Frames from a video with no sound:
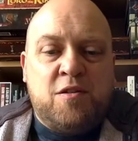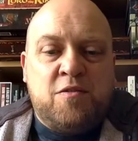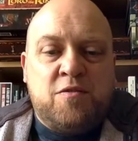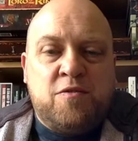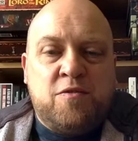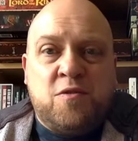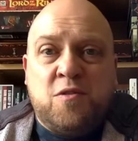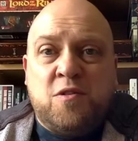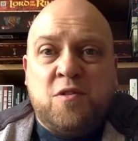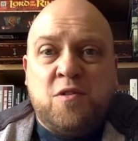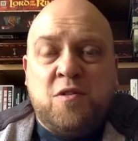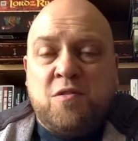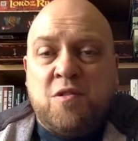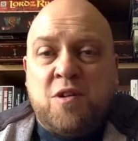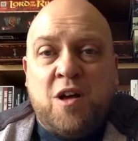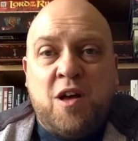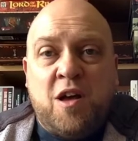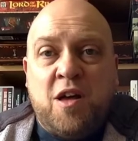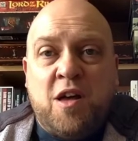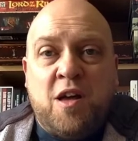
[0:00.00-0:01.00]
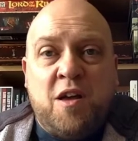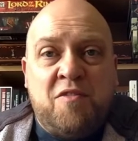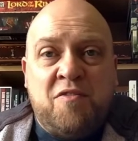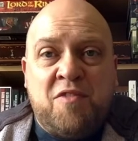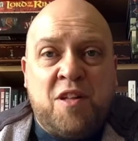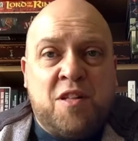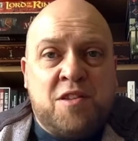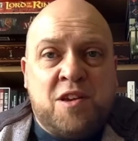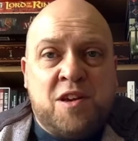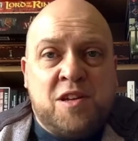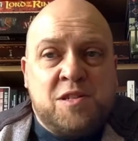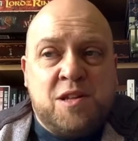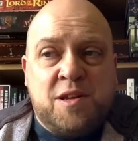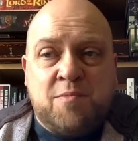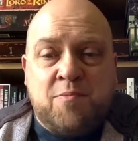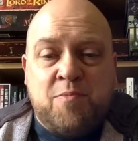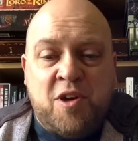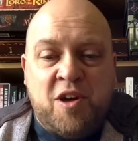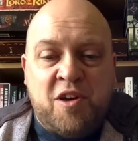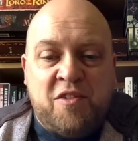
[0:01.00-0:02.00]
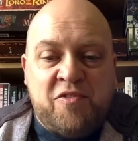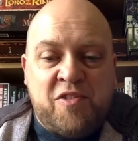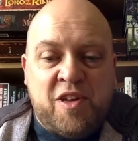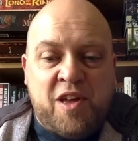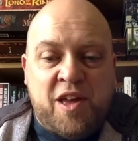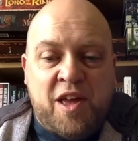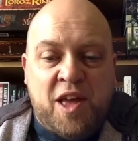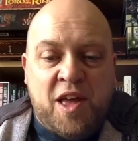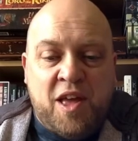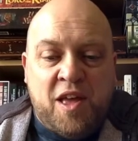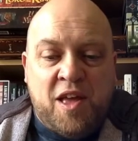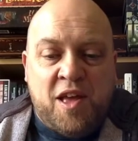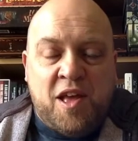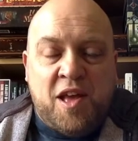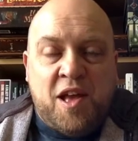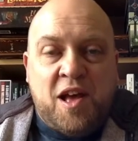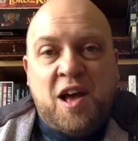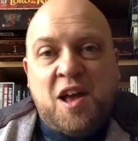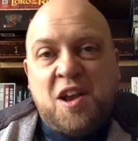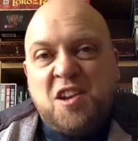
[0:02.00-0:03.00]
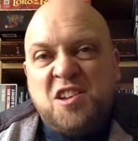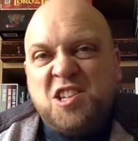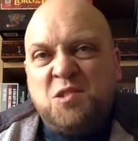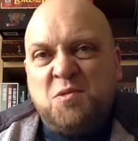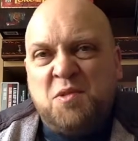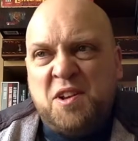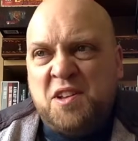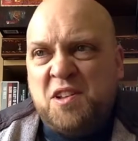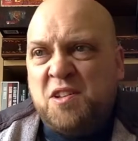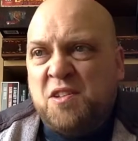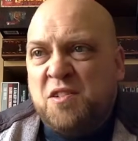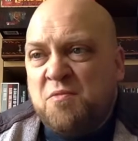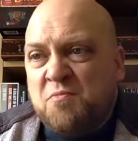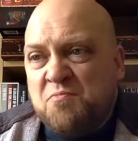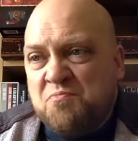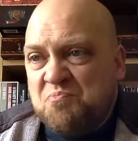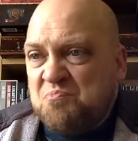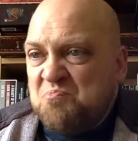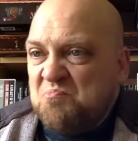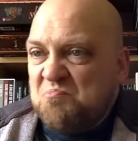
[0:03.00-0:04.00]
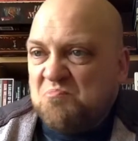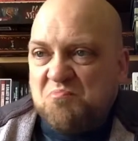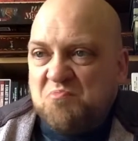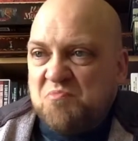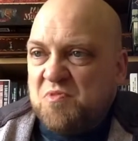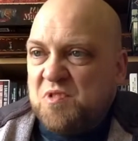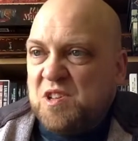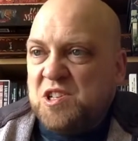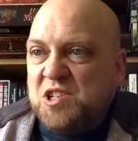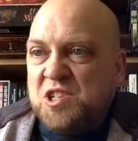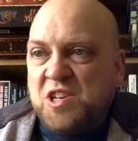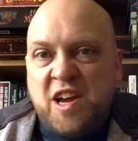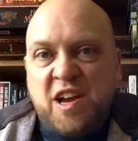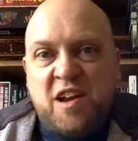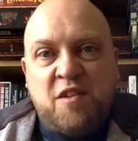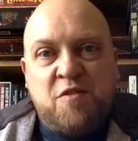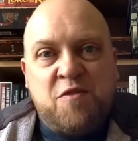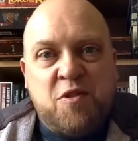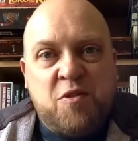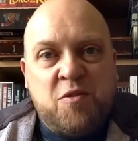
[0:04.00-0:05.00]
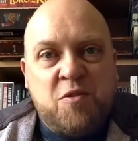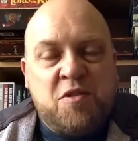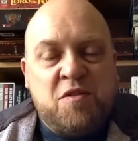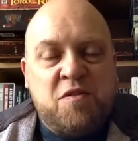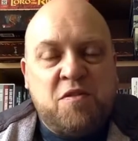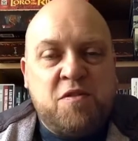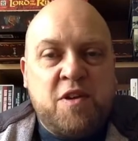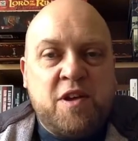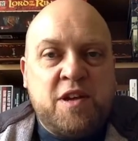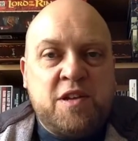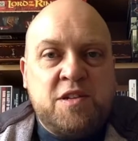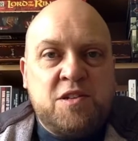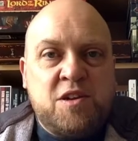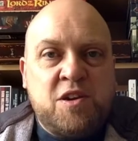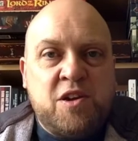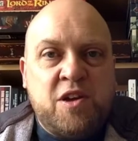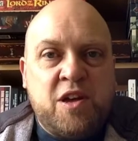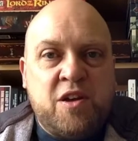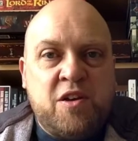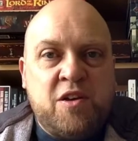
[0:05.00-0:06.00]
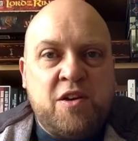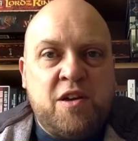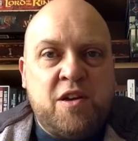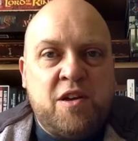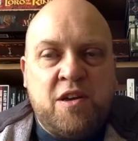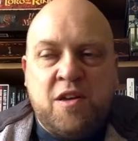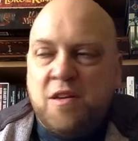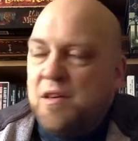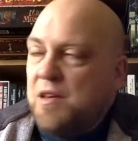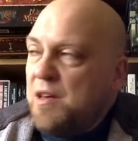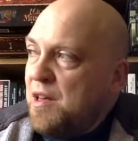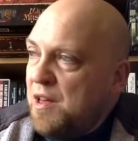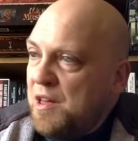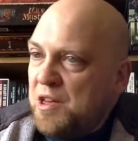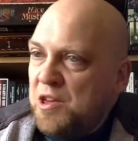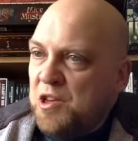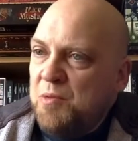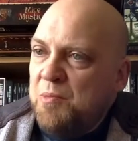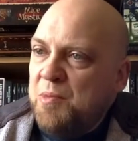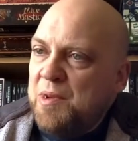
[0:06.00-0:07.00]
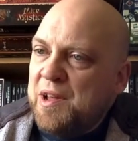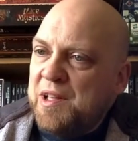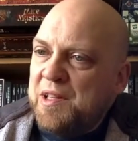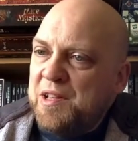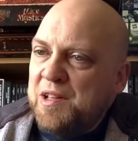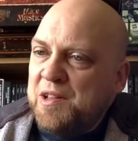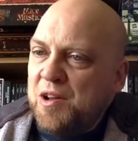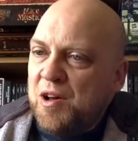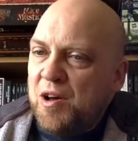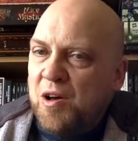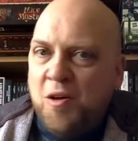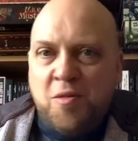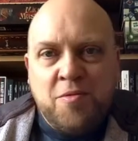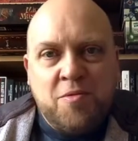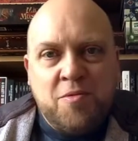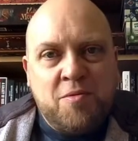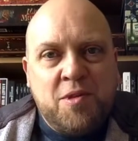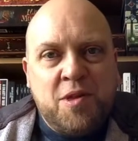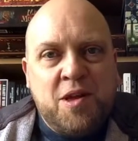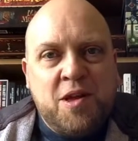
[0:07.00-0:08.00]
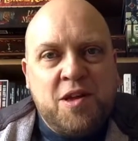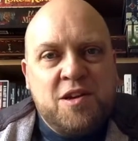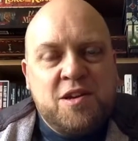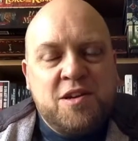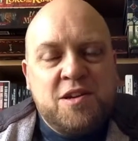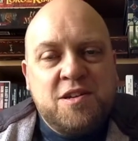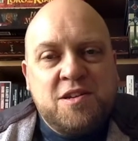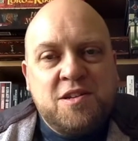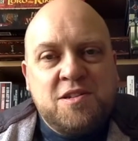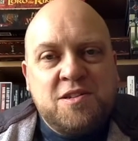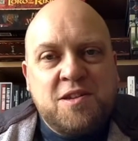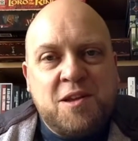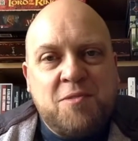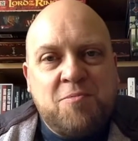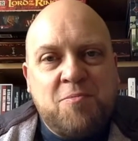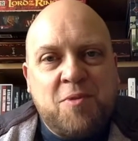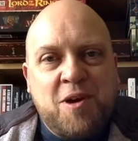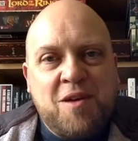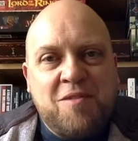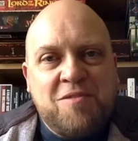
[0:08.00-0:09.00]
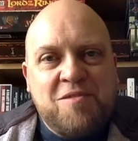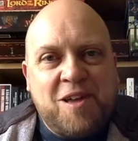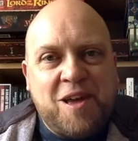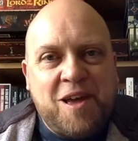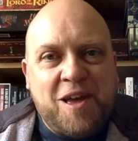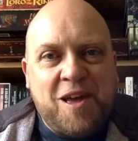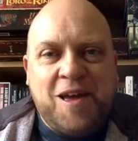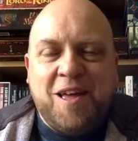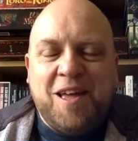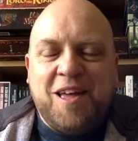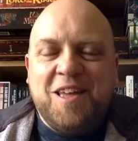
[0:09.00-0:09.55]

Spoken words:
for a fantastic birthday, and I just wanted to share a few of the things I accumulated on said birthday.